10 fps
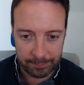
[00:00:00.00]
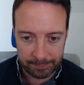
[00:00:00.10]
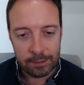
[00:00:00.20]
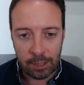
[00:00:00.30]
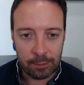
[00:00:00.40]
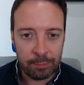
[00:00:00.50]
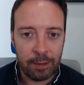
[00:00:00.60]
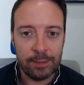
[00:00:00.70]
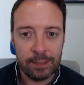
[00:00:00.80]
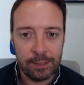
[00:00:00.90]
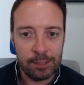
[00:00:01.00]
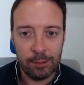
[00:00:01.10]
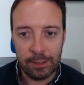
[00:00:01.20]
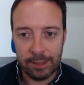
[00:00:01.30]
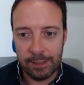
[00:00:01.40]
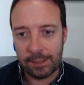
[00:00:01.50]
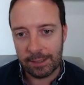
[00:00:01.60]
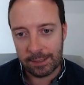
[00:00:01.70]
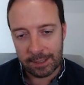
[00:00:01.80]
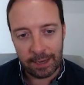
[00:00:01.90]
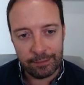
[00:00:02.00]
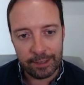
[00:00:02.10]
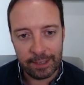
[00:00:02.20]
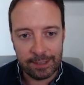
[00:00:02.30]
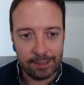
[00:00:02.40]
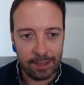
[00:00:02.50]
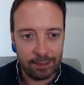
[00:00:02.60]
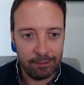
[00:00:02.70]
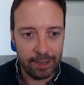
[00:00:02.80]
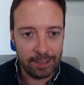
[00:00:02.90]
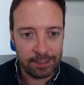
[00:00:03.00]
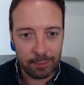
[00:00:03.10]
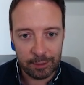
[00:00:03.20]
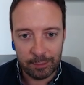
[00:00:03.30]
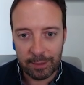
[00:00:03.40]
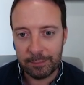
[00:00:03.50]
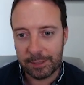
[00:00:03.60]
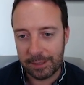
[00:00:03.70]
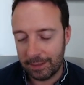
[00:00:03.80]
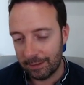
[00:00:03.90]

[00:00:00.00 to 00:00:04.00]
So the problem that this tool is saving is that creating topical maps,